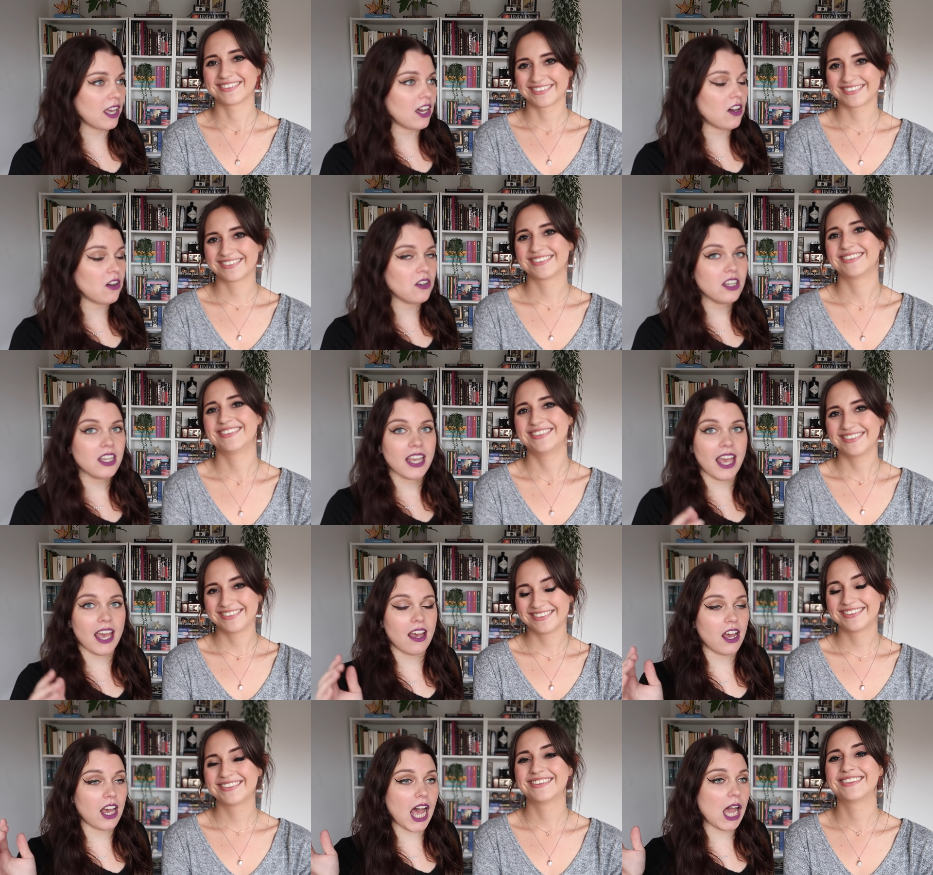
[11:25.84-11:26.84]
Speaker 1: well.
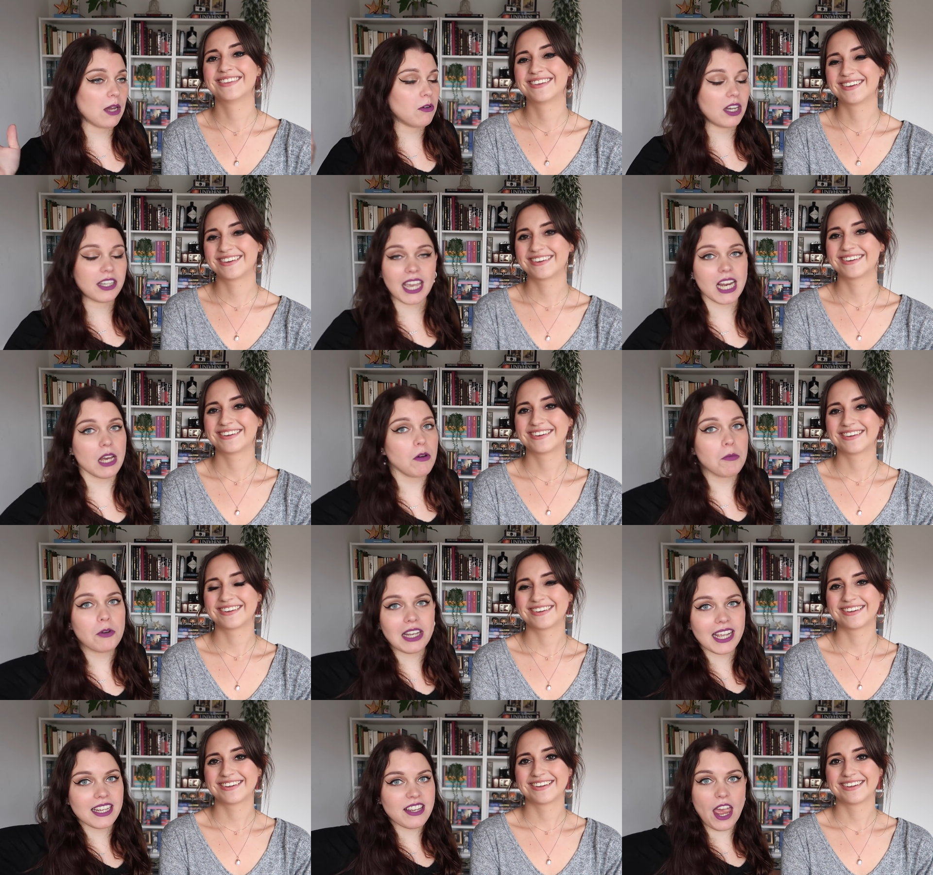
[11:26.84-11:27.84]
I will
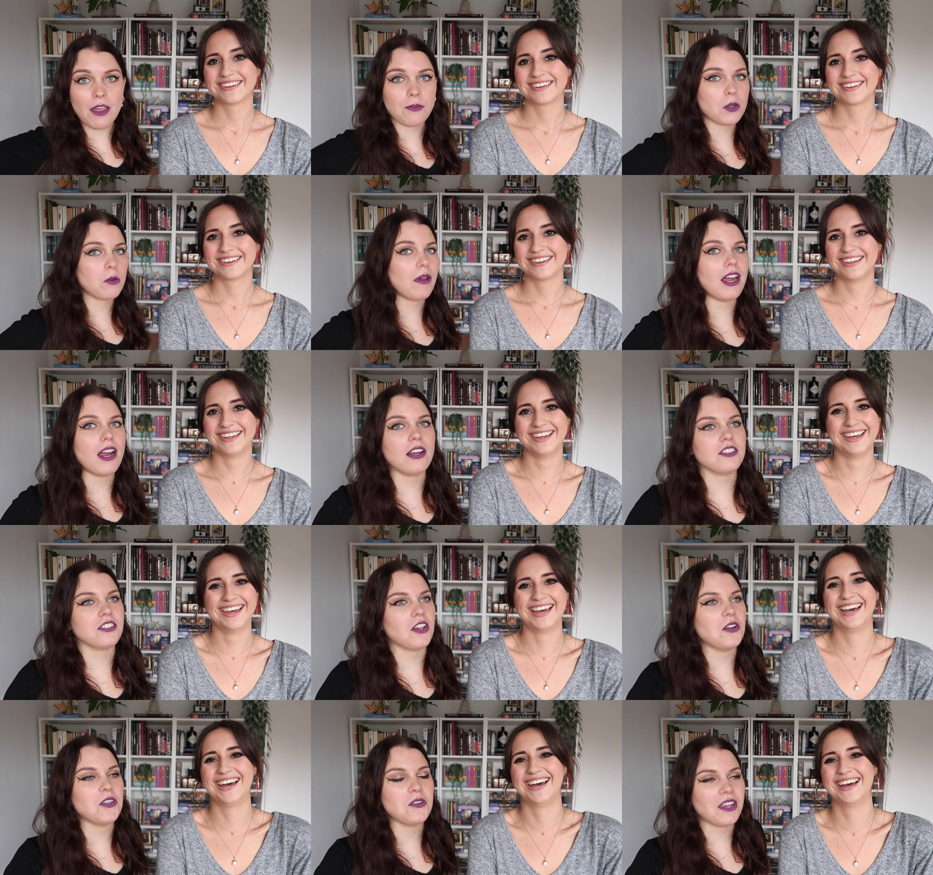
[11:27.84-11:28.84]
put links everywhere
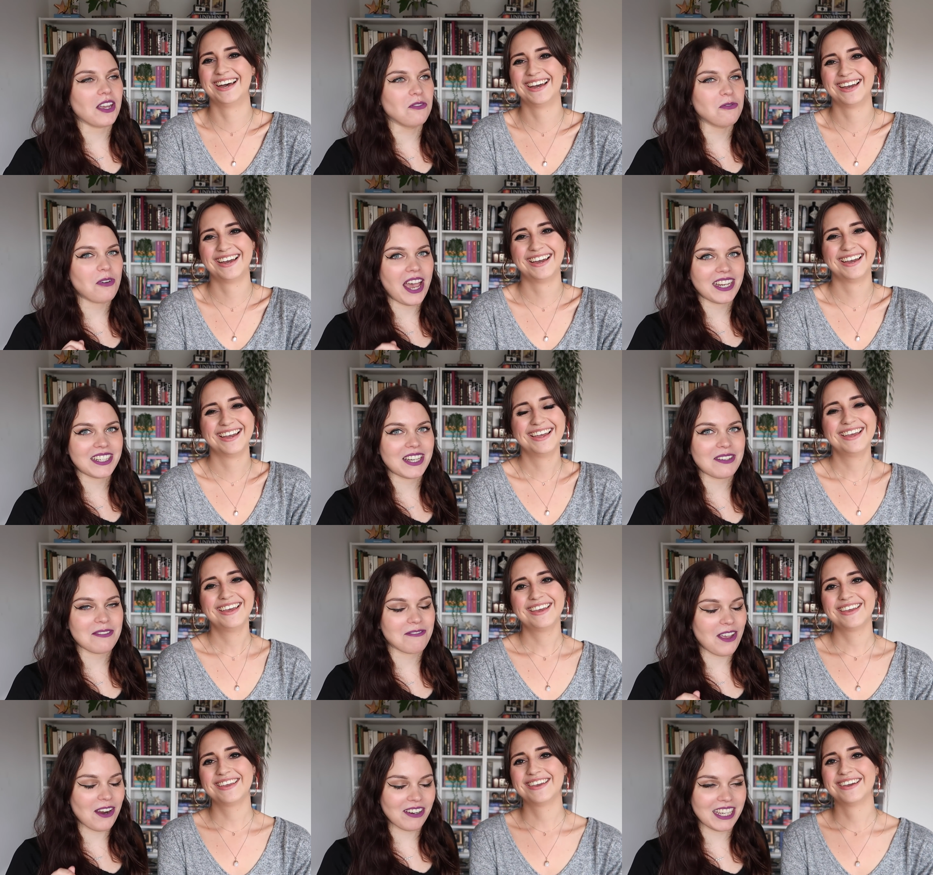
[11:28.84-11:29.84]
so you can find it
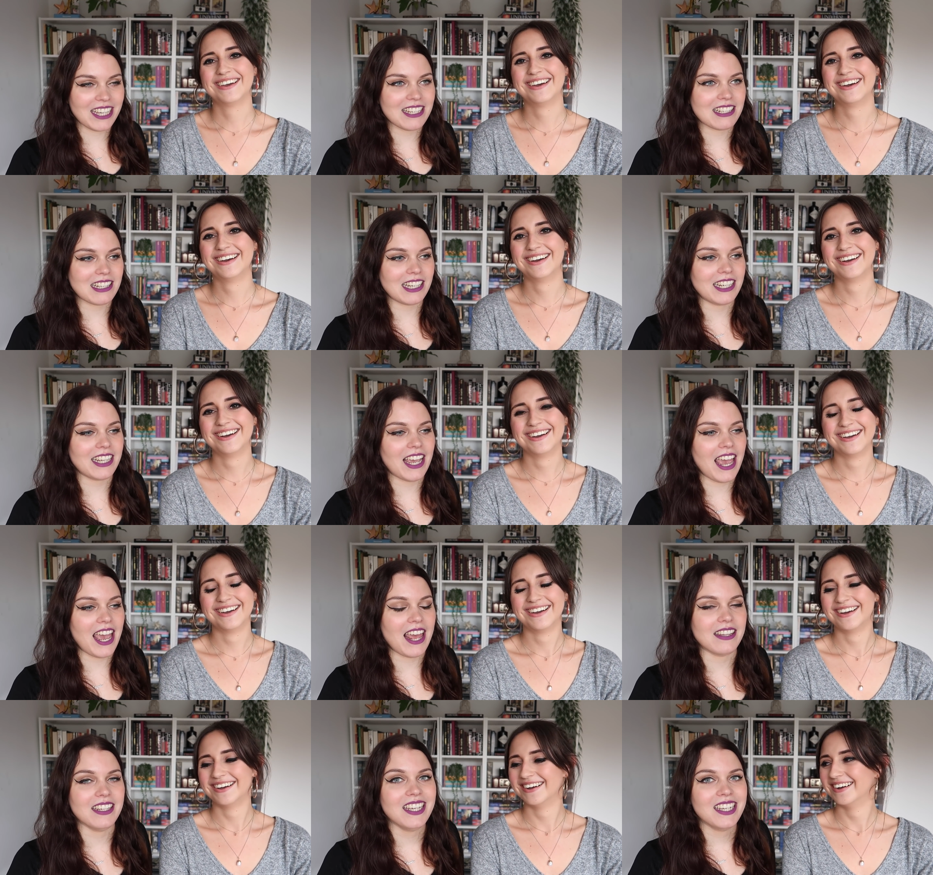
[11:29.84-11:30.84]
very easily.
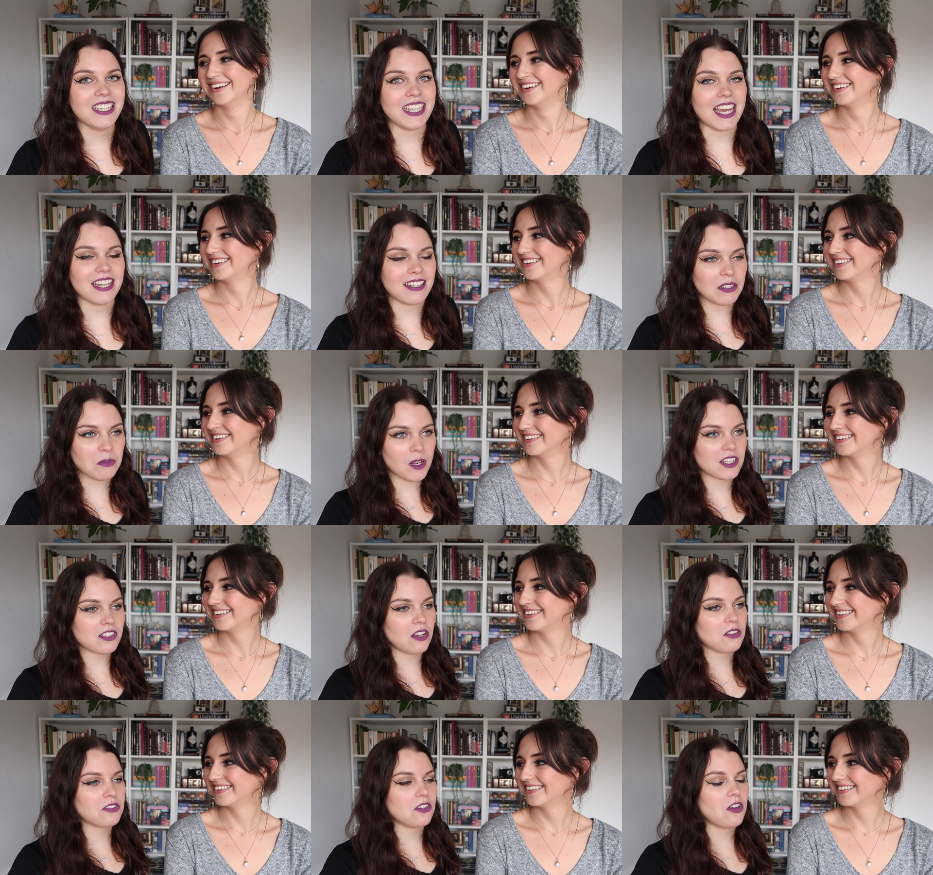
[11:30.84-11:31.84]
And yeah, that one is
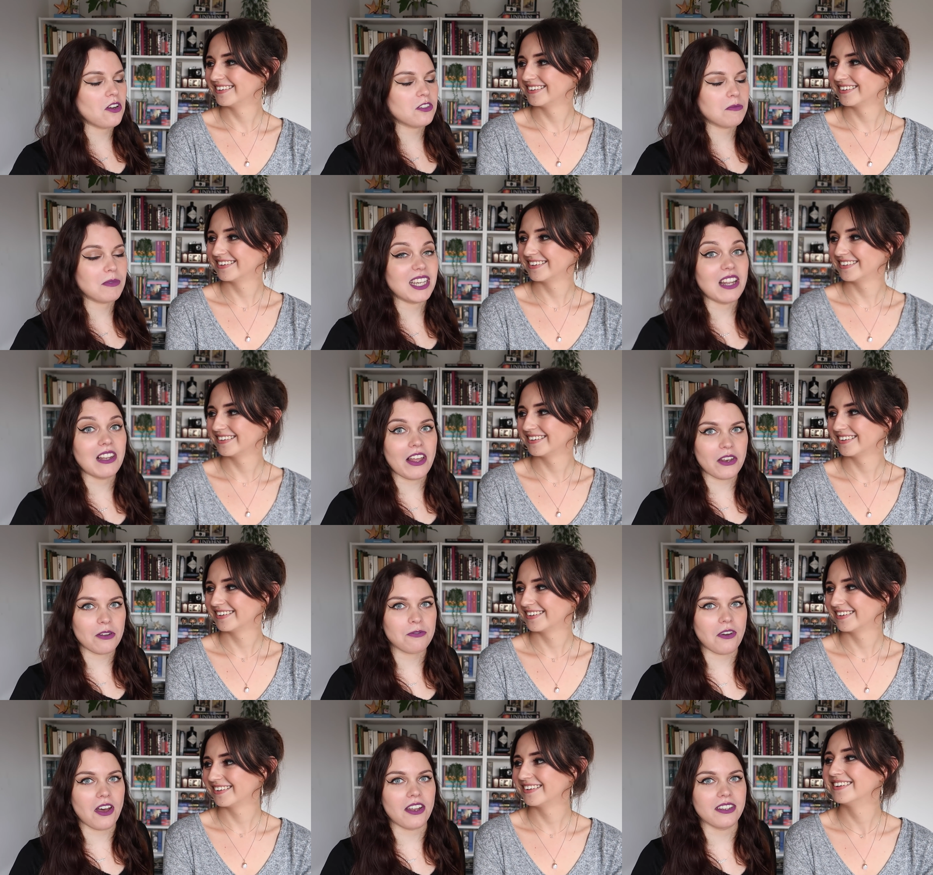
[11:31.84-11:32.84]
also going to be a lot
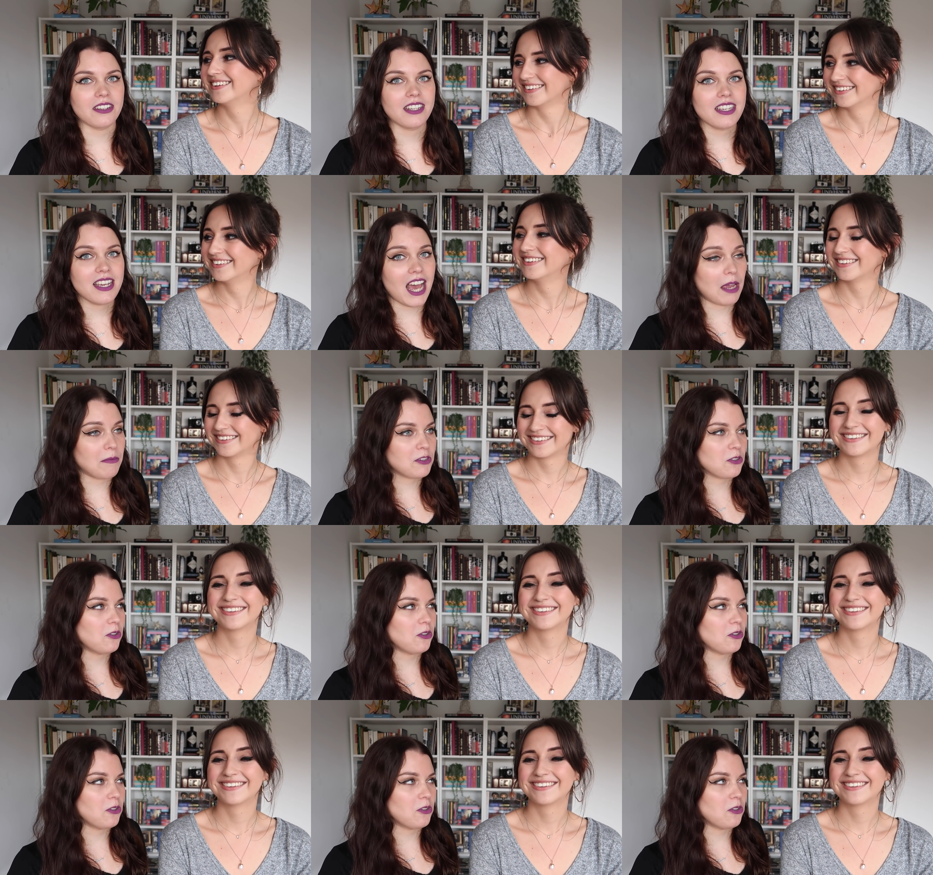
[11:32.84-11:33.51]
of fun, I'm